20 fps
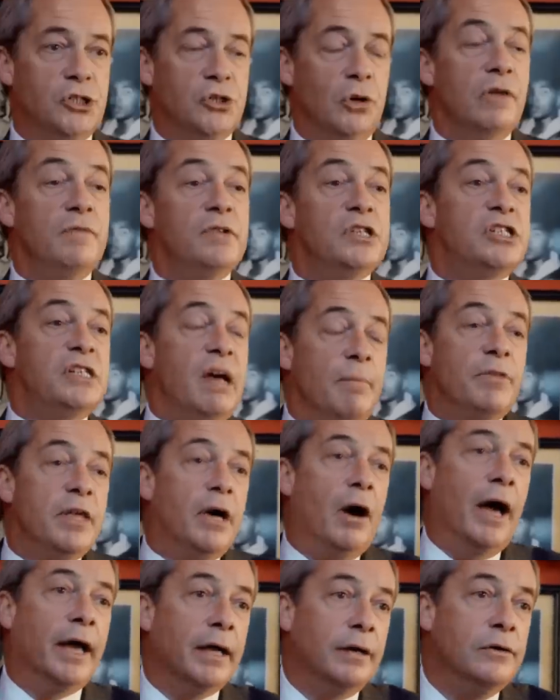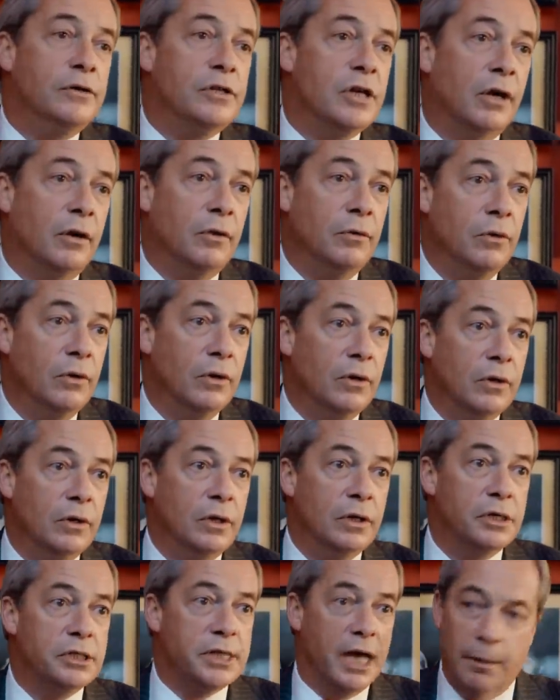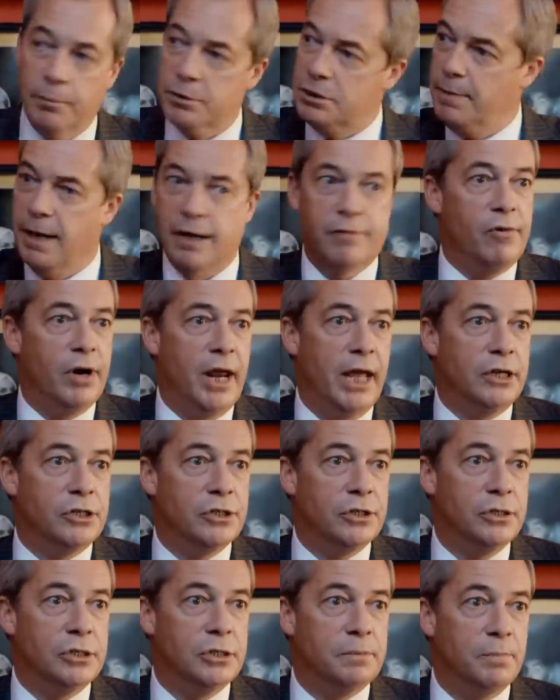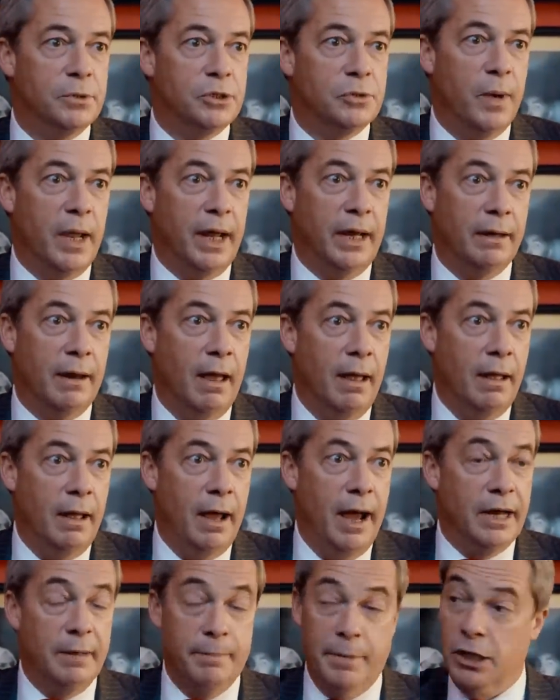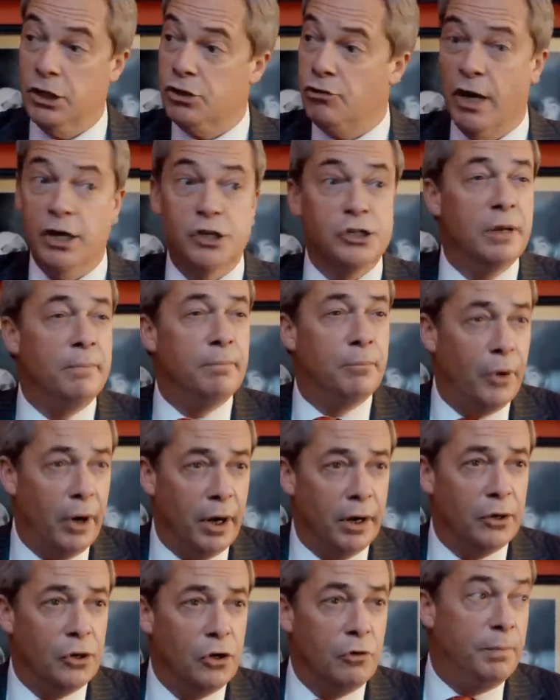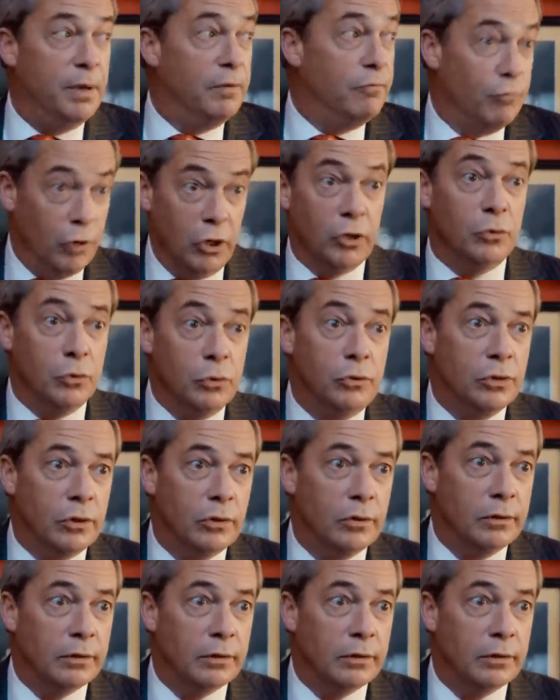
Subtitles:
Surely there's something I can do to help cement relations between an administration in Britain who've been rude